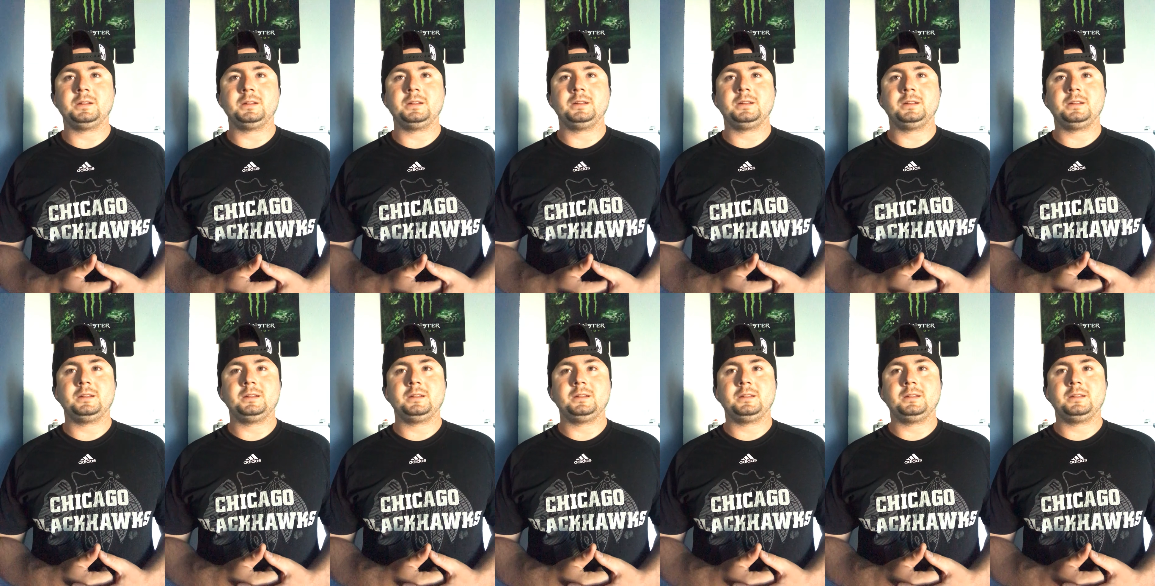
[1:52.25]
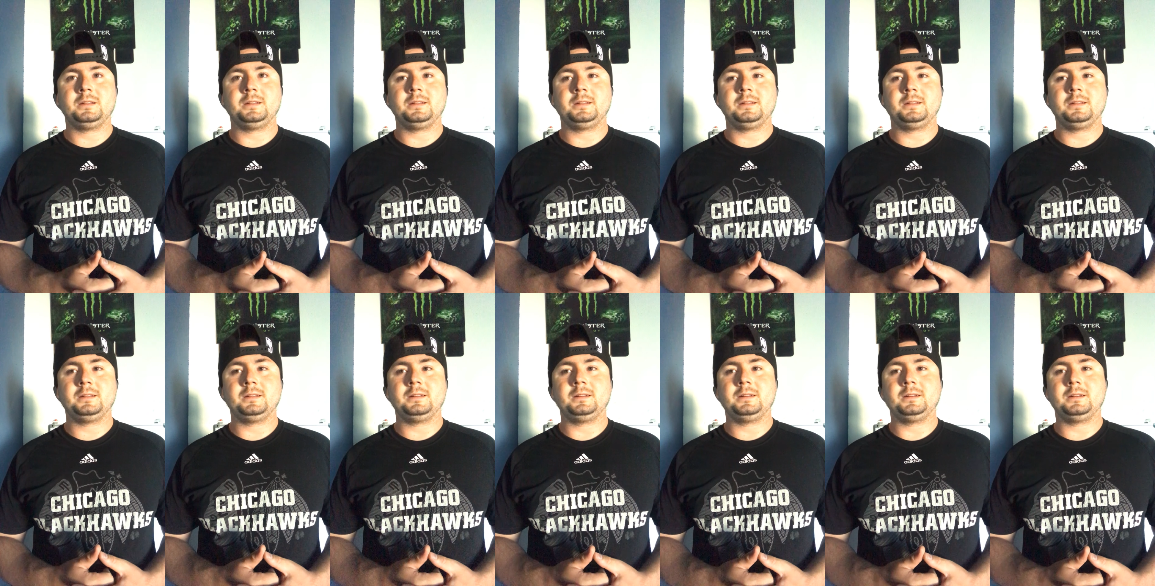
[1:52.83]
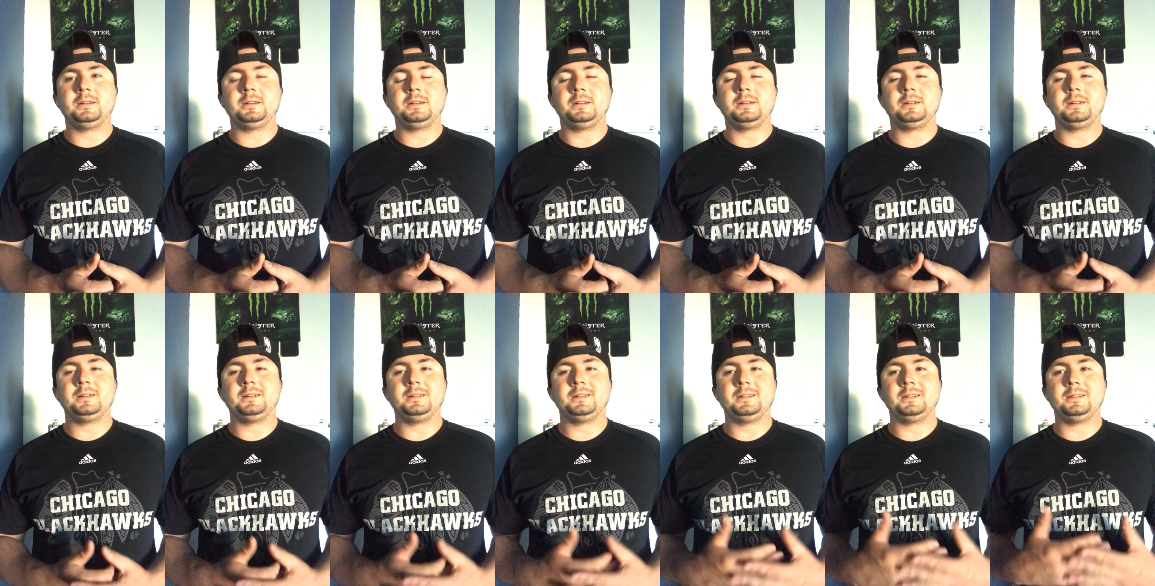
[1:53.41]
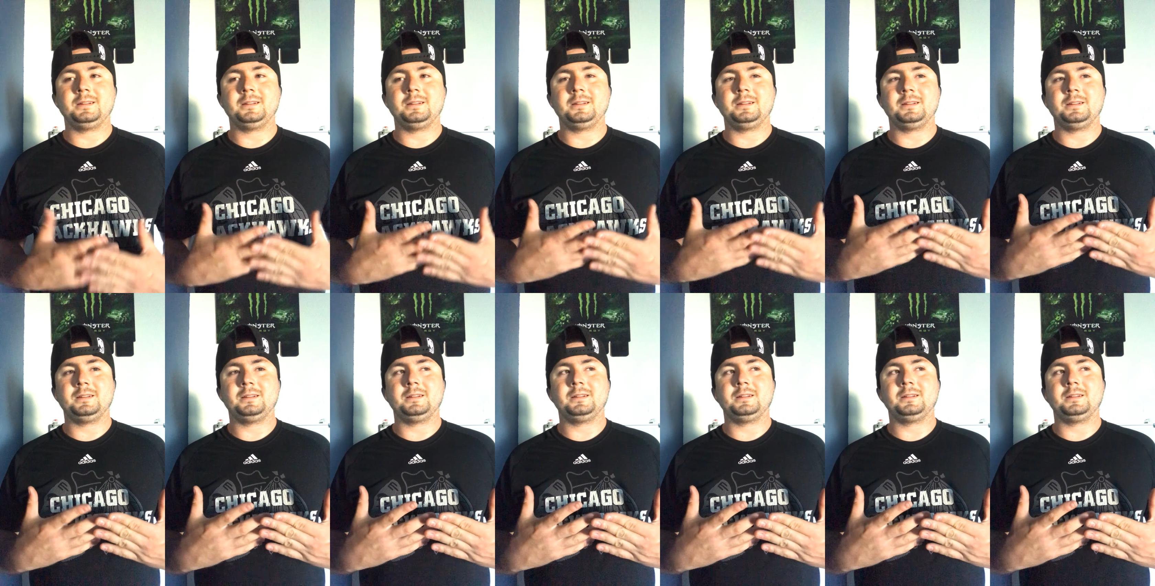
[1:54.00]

(no one is talking)